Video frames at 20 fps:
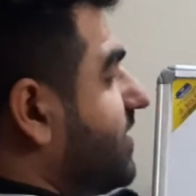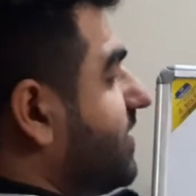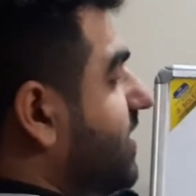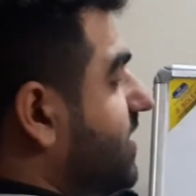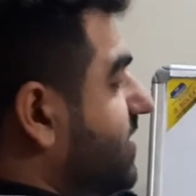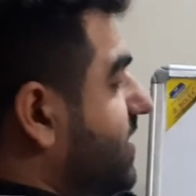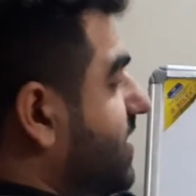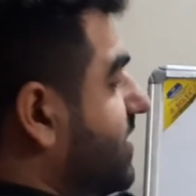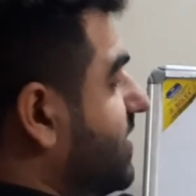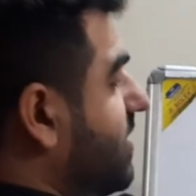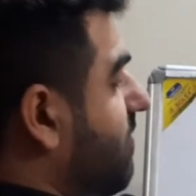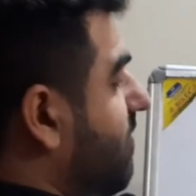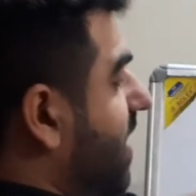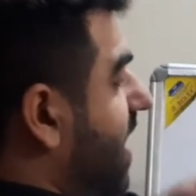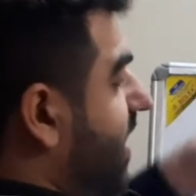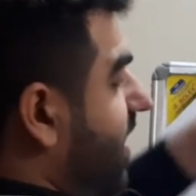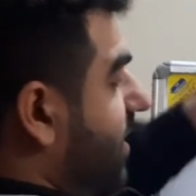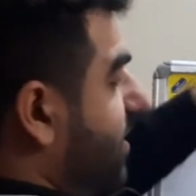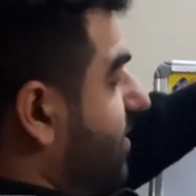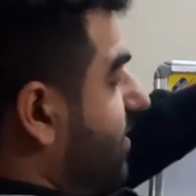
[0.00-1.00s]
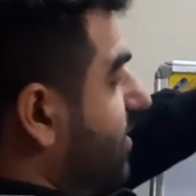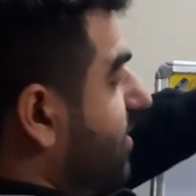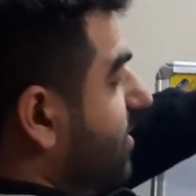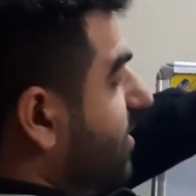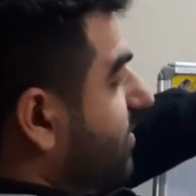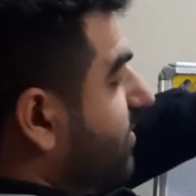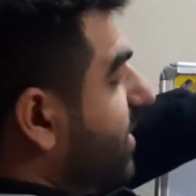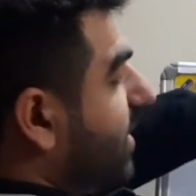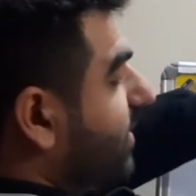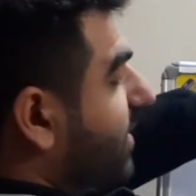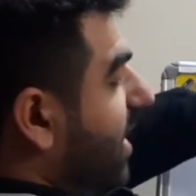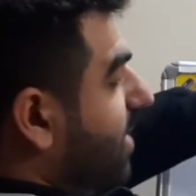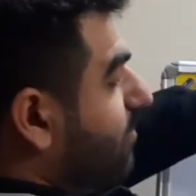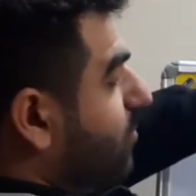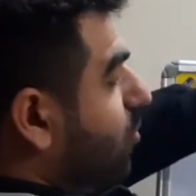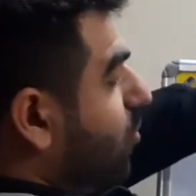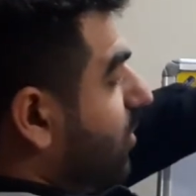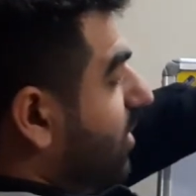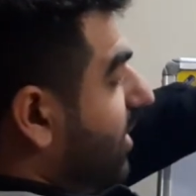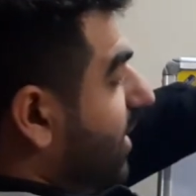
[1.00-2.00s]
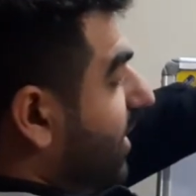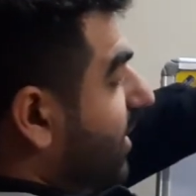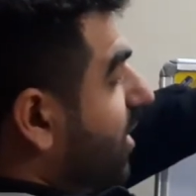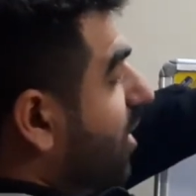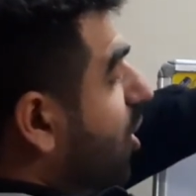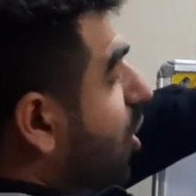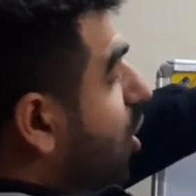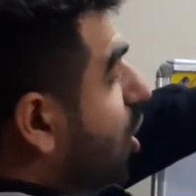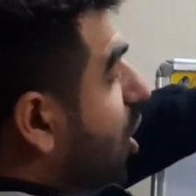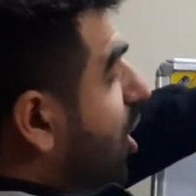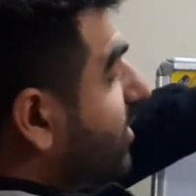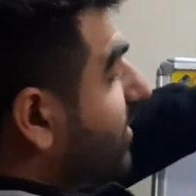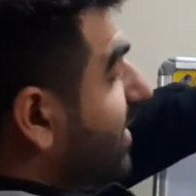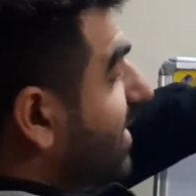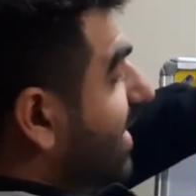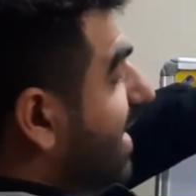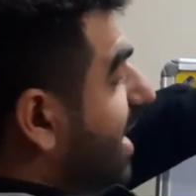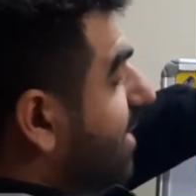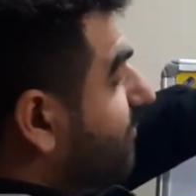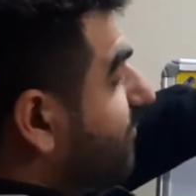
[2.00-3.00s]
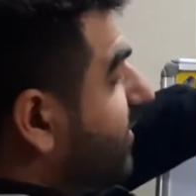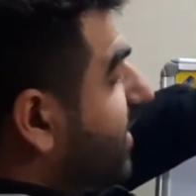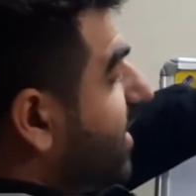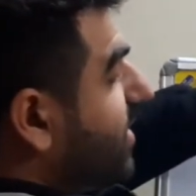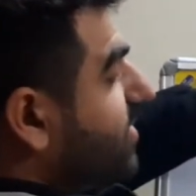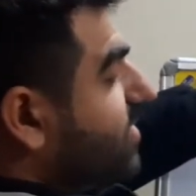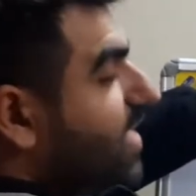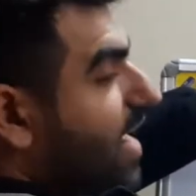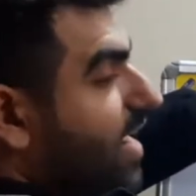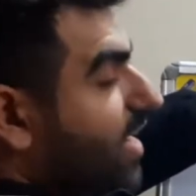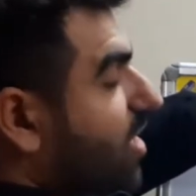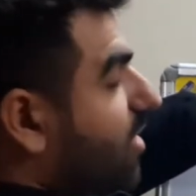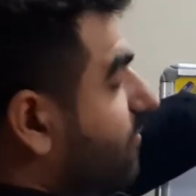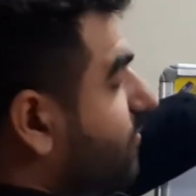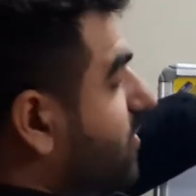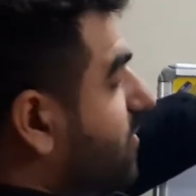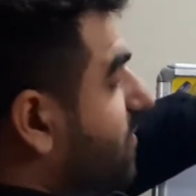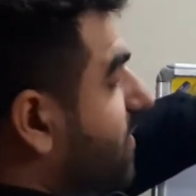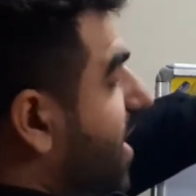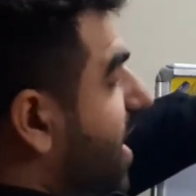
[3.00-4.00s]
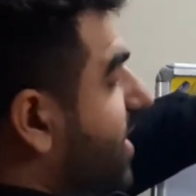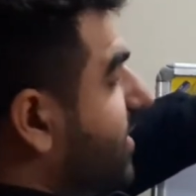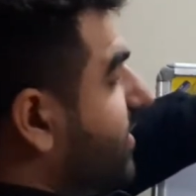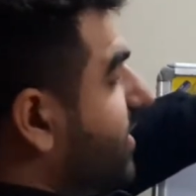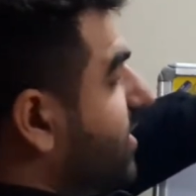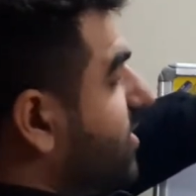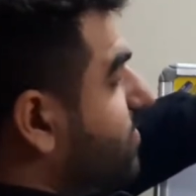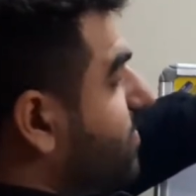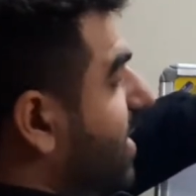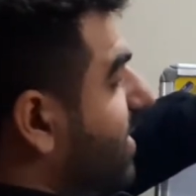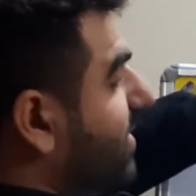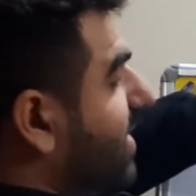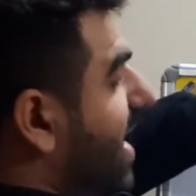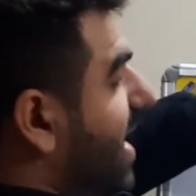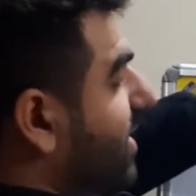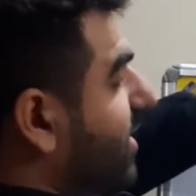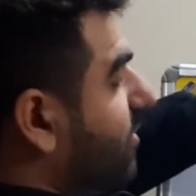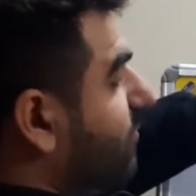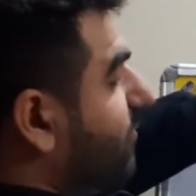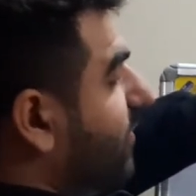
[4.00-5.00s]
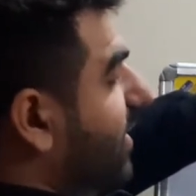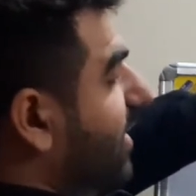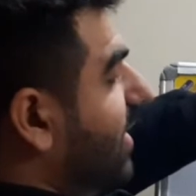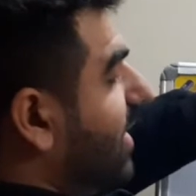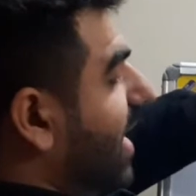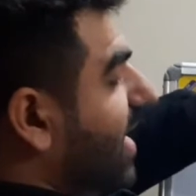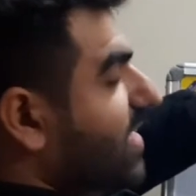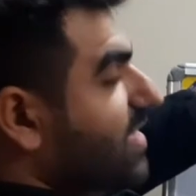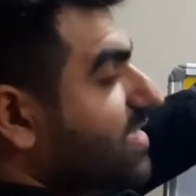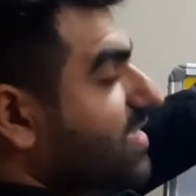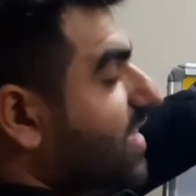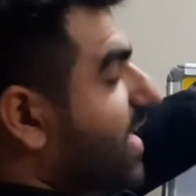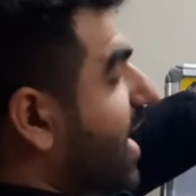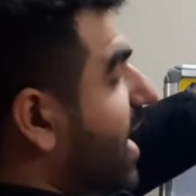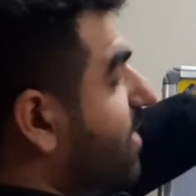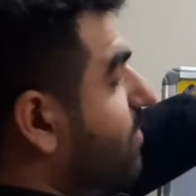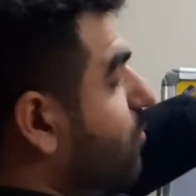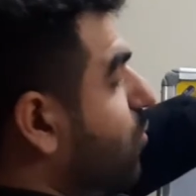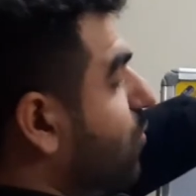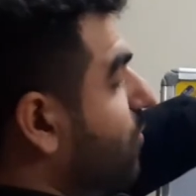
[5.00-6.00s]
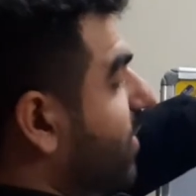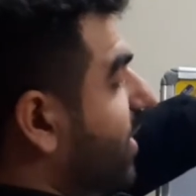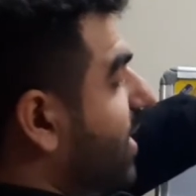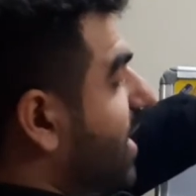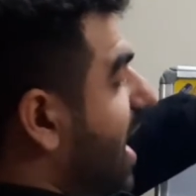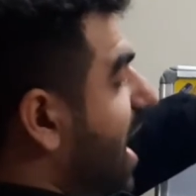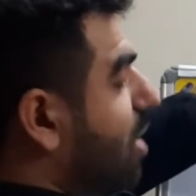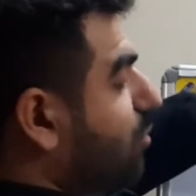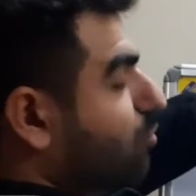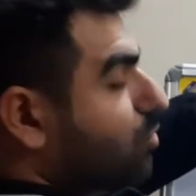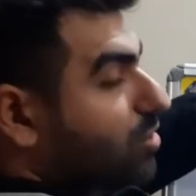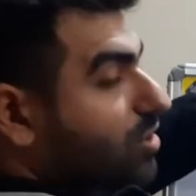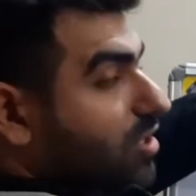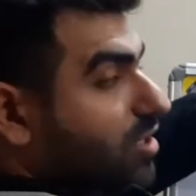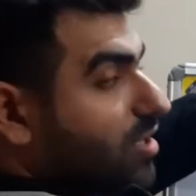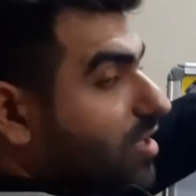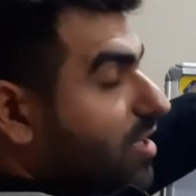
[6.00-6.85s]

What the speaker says: this is the wire that I am holding. On the left hand side of the wire, these magnetic field lines, they are moving out.